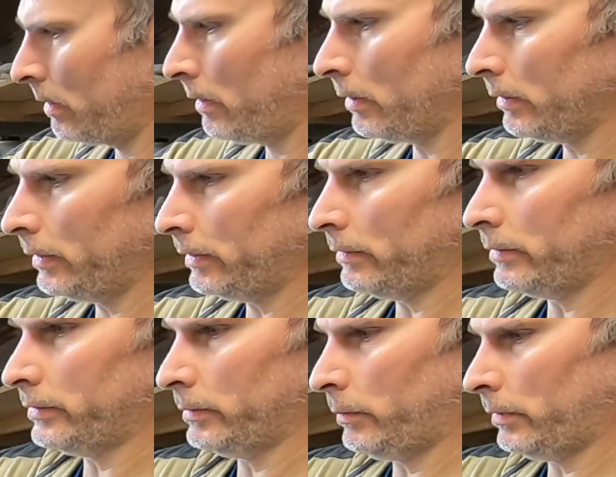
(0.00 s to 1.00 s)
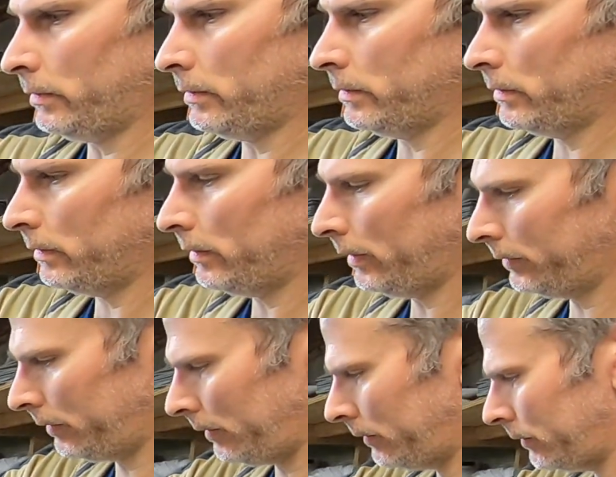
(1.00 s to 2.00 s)
Hardly noticeable.
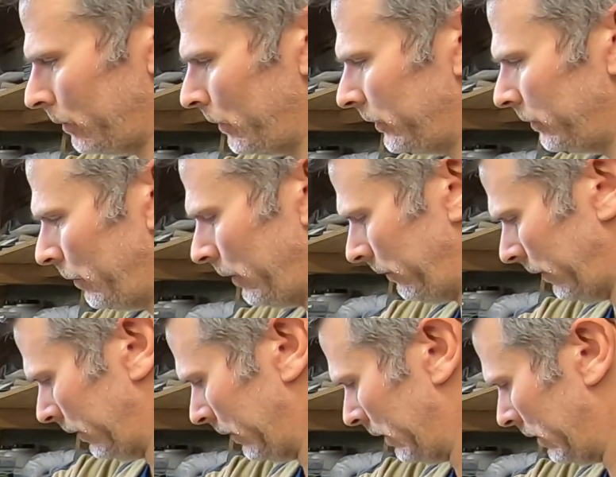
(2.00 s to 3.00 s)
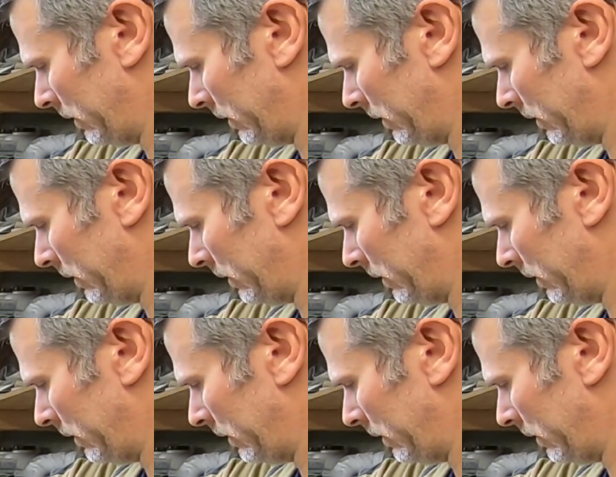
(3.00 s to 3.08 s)
It's almost perfect.